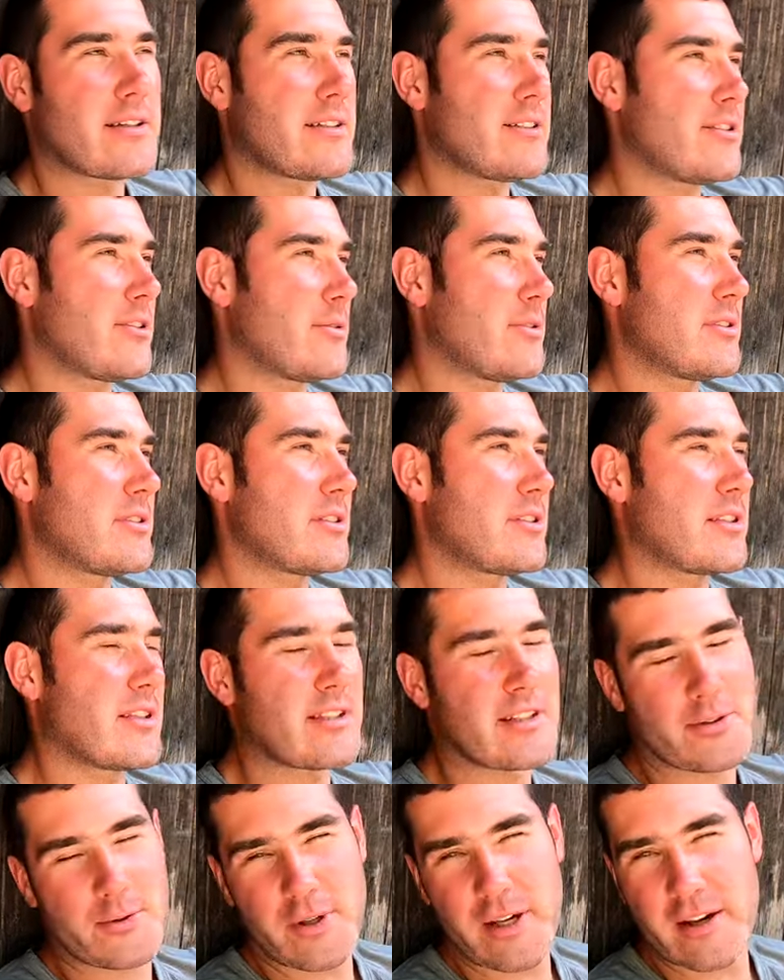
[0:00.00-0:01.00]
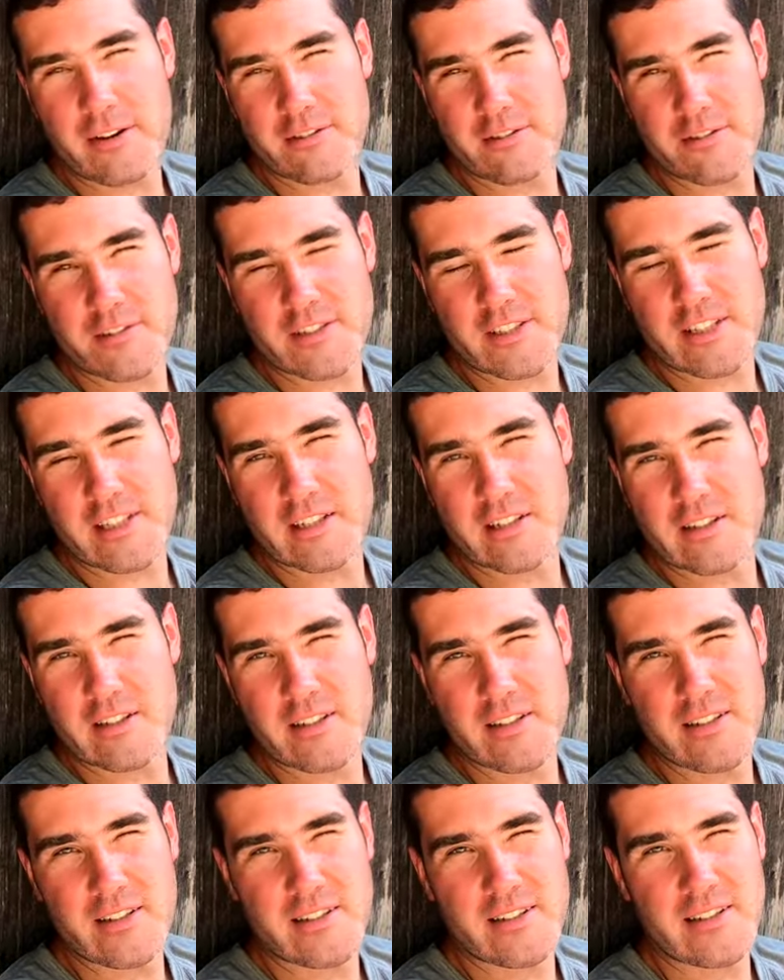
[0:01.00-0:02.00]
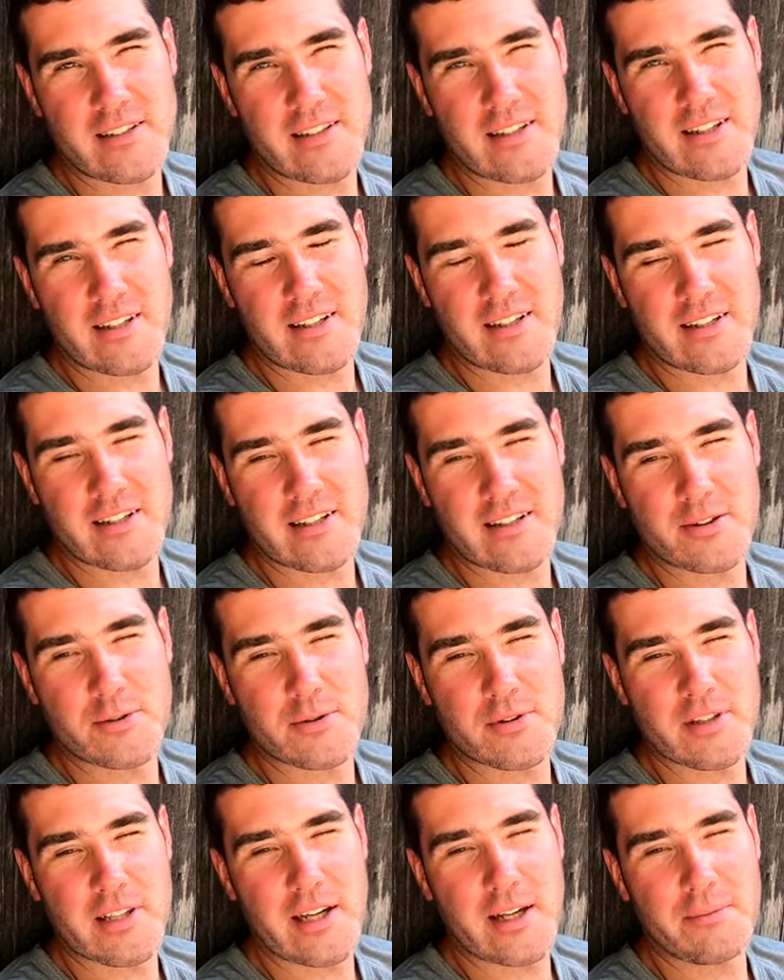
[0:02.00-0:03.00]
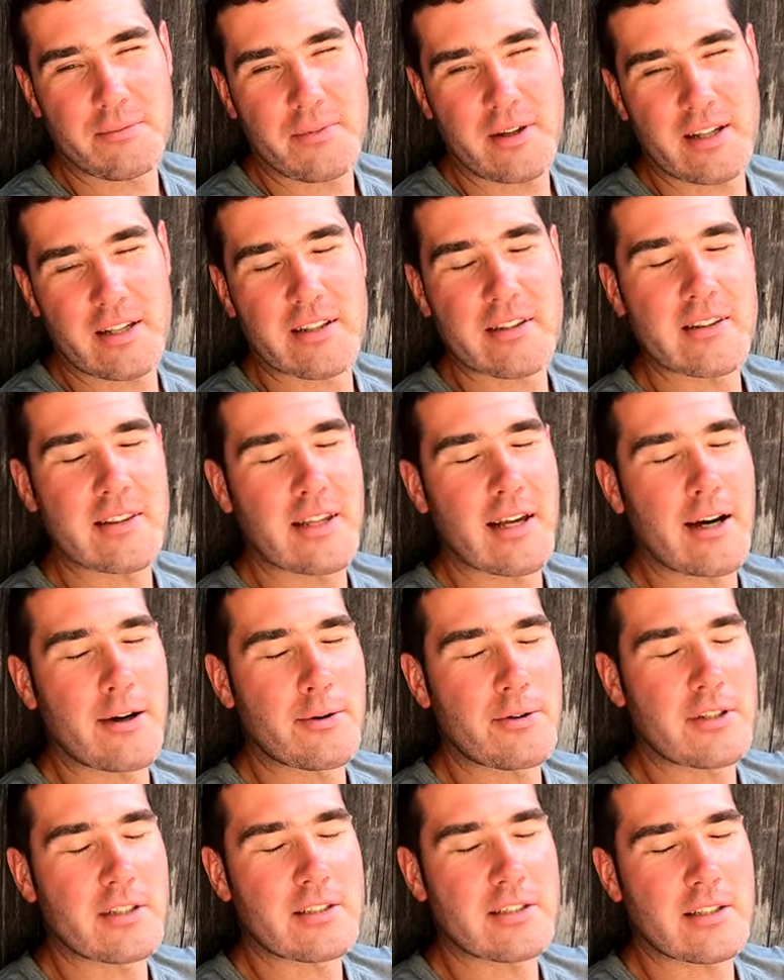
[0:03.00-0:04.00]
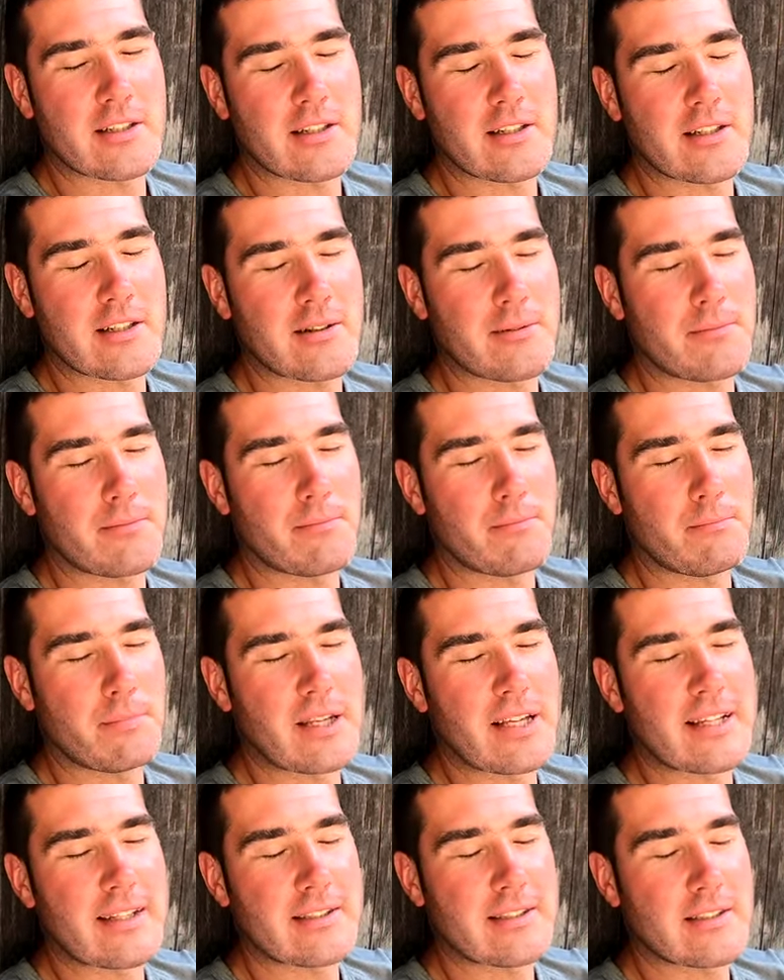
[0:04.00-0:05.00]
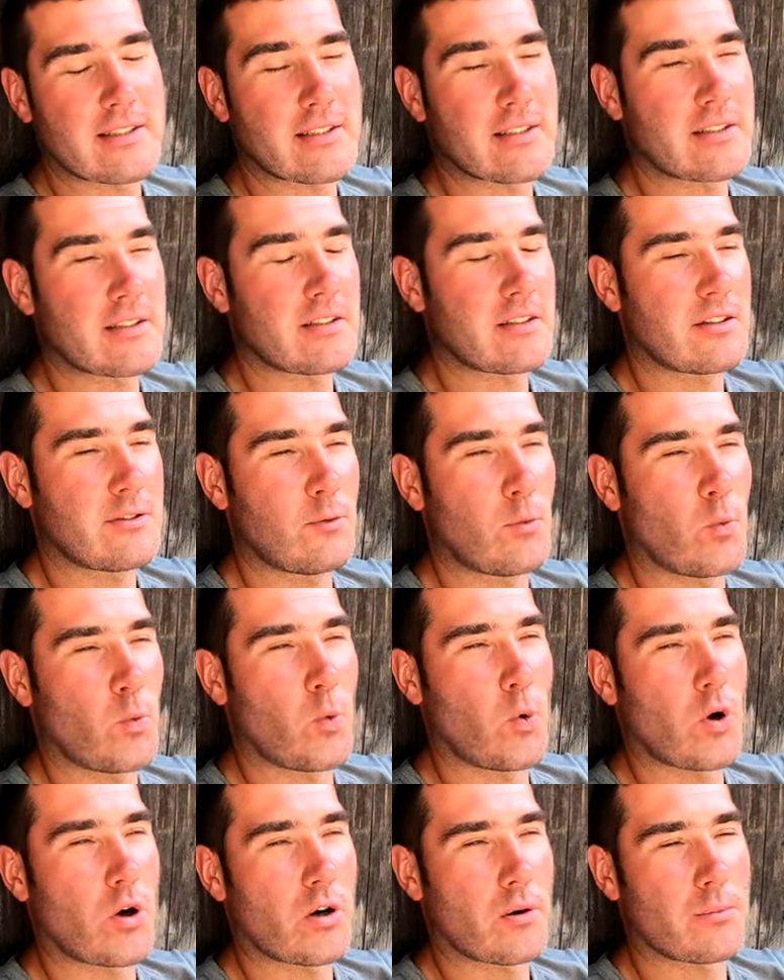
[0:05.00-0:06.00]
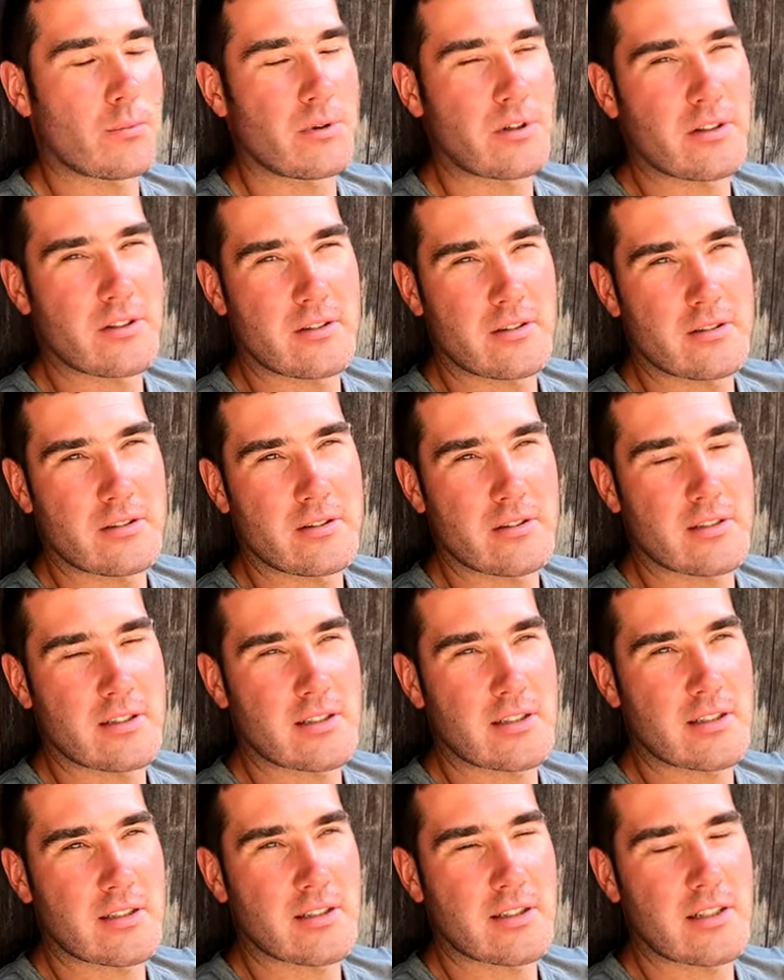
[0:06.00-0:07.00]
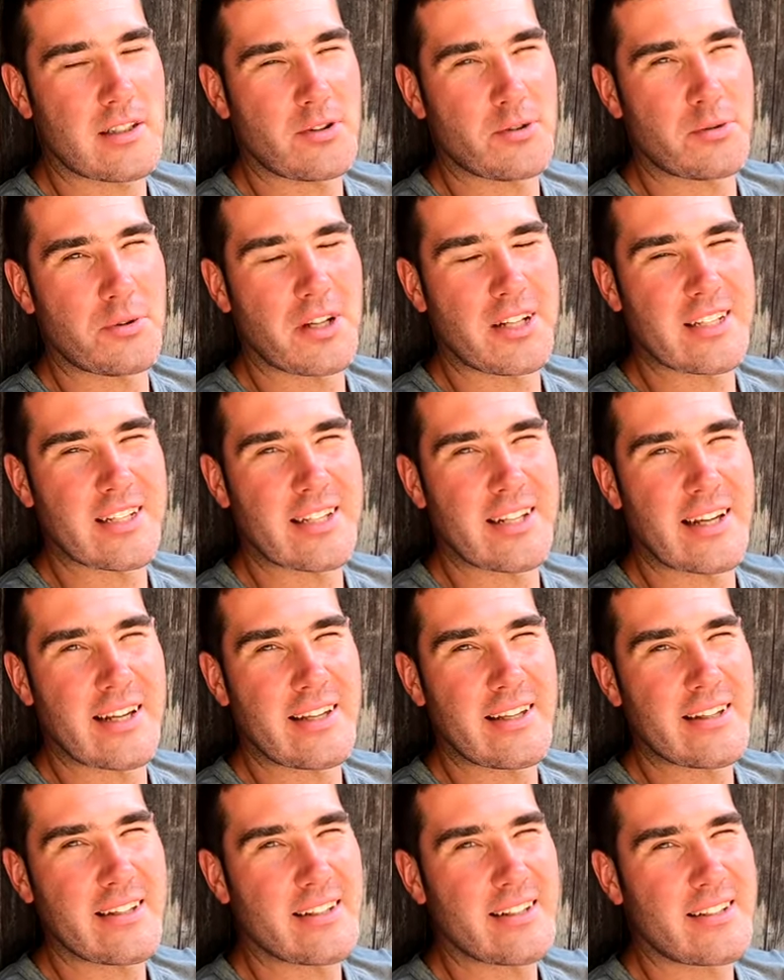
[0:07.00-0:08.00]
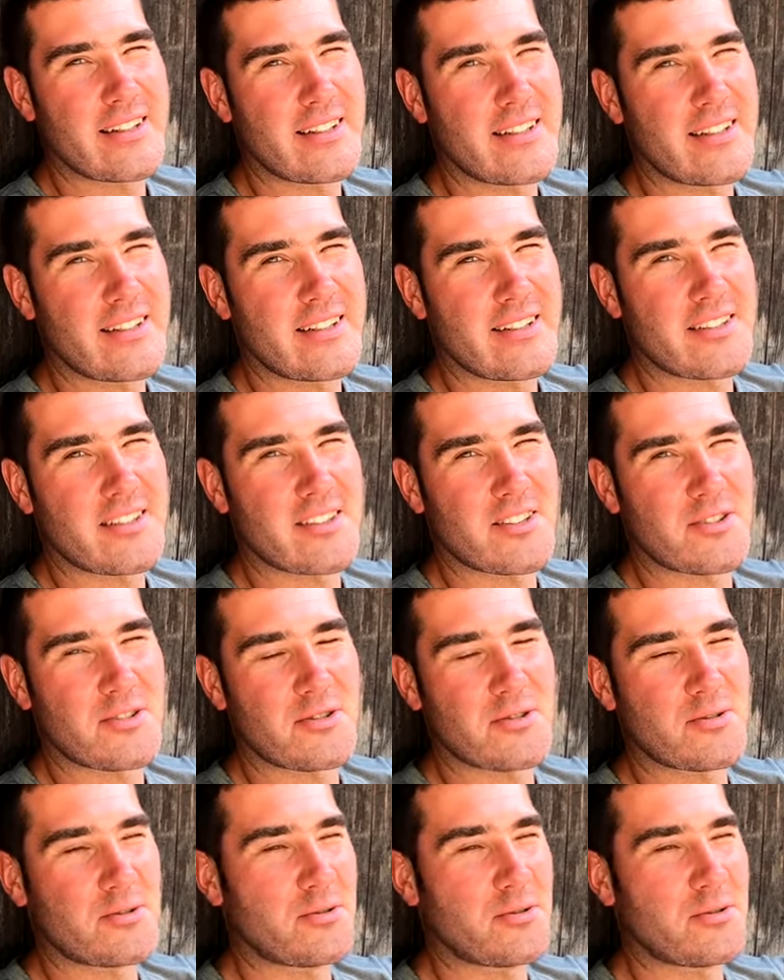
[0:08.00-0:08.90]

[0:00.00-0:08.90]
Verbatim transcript: so it's we have still a good time. And now it's biggest warm during the day, so